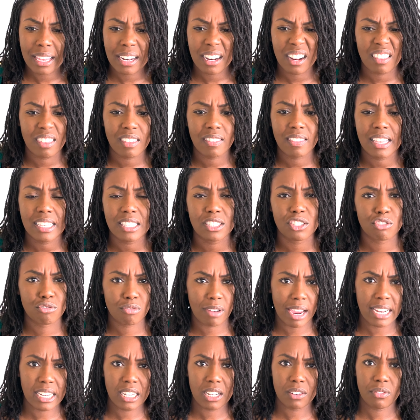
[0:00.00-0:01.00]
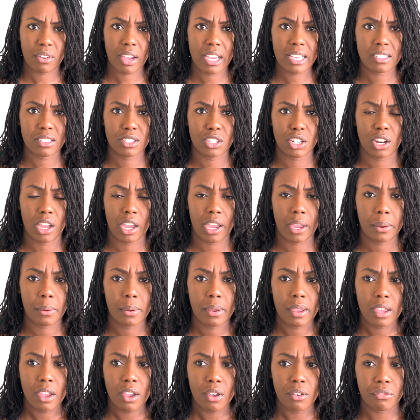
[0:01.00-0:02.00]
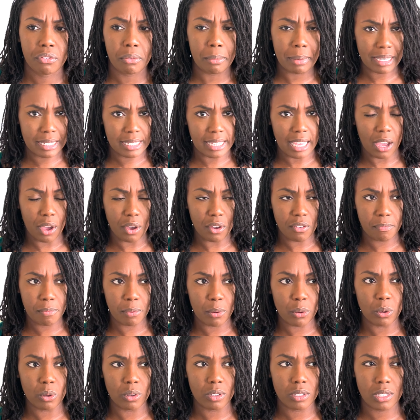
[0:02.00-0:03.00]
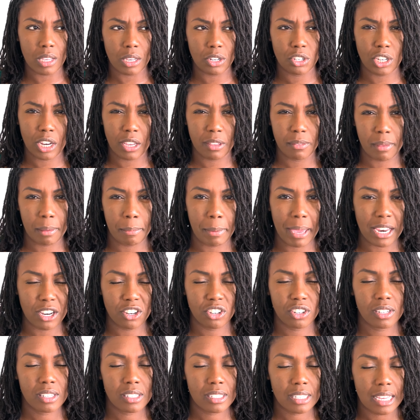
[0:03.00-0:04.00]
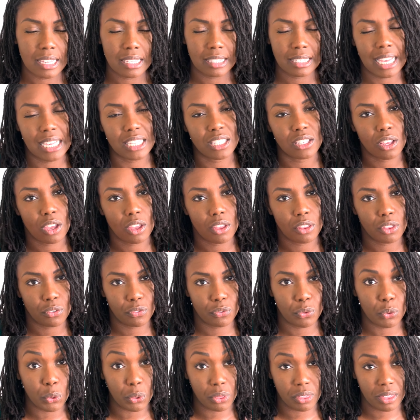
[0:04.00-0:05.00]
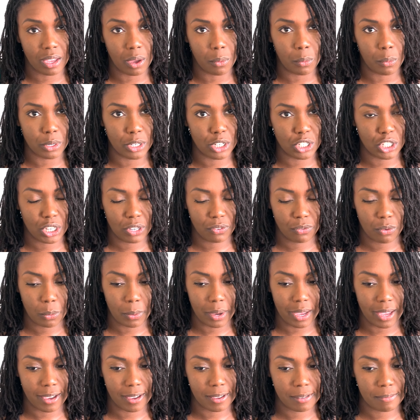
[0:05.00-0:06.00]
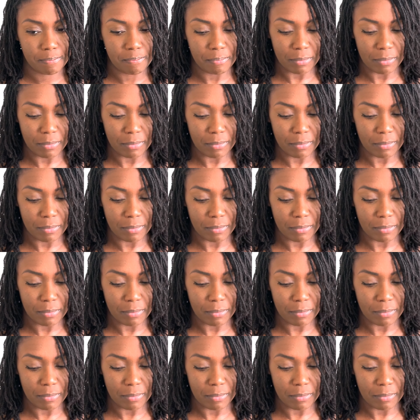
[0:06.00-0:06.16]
And I think that's great advice to know for myself, but also sharing my patients. And so that's the fourth thing I want to do for work.